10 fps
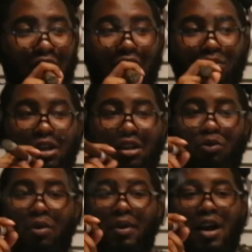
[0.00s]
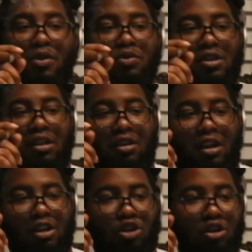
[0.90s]
sound like me and the women Aquas after
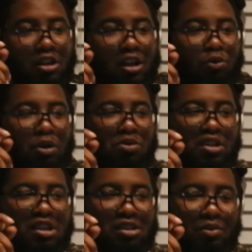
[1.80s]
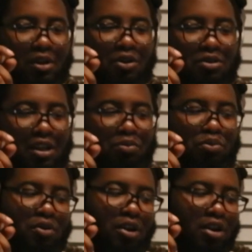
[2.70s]
that journey. They re-released them, and I was like,
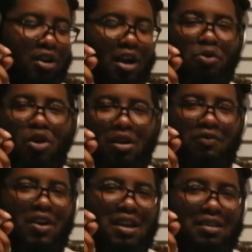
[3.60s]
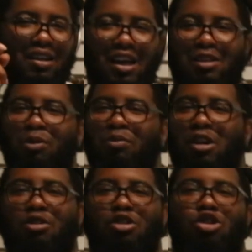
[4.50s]
bruh, I'm going to Vegas. I can't spend money
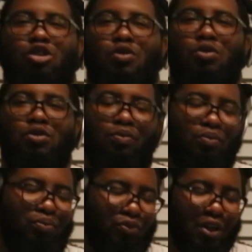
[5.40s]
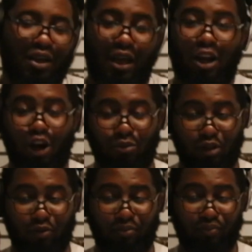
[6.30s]
on these shoes. It hurt
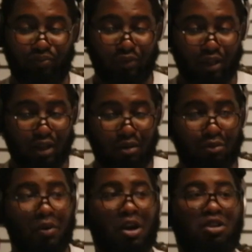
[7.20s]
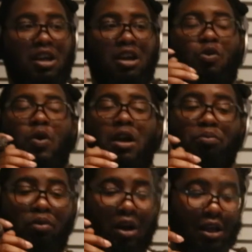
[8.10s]
me. But we're going to take a quick
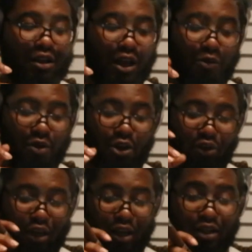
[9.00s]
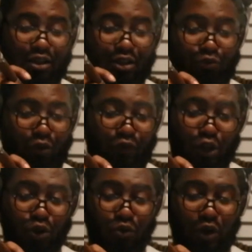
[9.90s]
break, and we're going to get into the
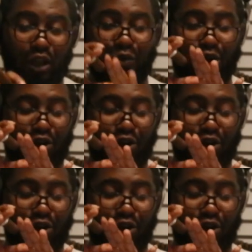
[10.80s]
review, and then we're